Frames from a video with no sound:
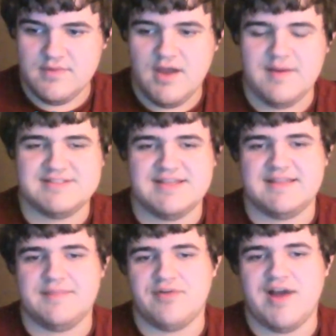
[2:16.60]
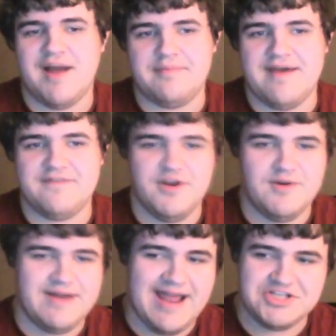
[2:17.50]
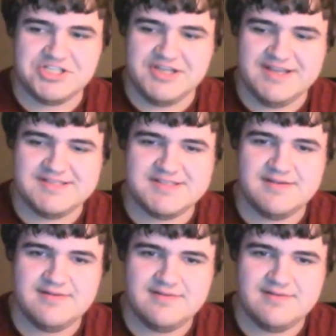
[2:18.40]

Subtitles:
No, it's like the prop meth. You know what it actually is?